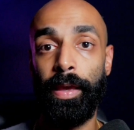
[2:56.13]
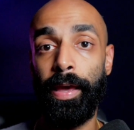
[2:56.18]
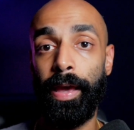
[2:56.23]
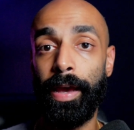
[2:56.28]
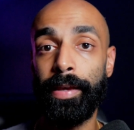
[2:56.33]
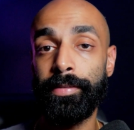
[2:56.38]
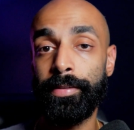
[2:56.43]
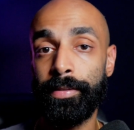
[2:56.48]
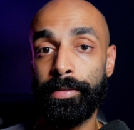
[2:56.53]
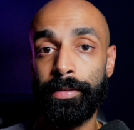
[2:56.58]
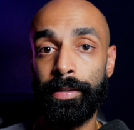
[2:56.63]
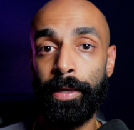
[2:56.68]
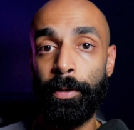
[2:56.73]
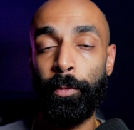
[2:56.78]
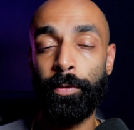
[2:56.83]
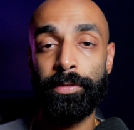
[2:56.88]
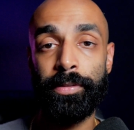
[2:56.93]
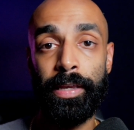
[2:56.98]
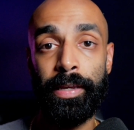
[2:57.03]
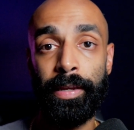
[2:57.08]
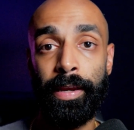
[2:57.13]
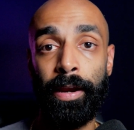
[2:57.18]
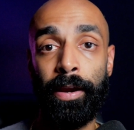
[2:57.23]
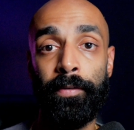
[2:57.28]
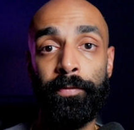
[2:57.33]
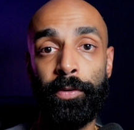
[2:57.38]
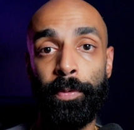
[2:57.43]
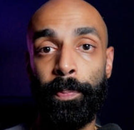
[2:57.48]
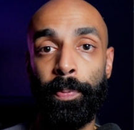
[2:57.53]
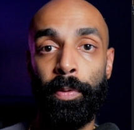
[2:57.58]
SST will take care of
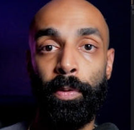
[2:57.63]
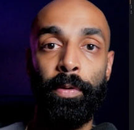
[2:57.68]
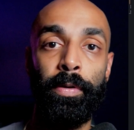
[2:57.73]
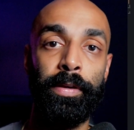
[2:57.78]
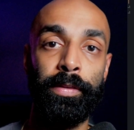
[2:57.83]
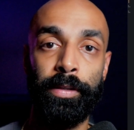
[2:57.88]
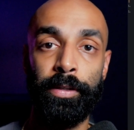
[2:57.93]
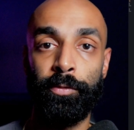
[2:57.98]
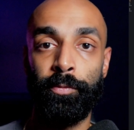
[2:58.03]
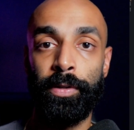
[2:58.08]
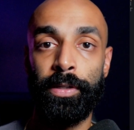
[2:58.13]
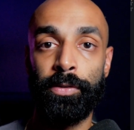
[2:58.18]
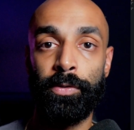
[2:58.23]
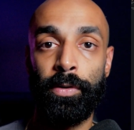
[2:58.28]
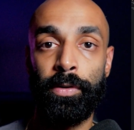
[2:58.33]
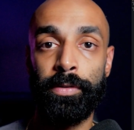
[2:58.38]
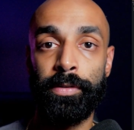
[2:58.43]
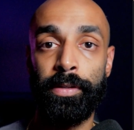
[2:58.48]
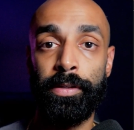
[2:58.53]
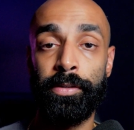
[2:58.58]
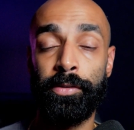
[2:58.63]
deploying these resources,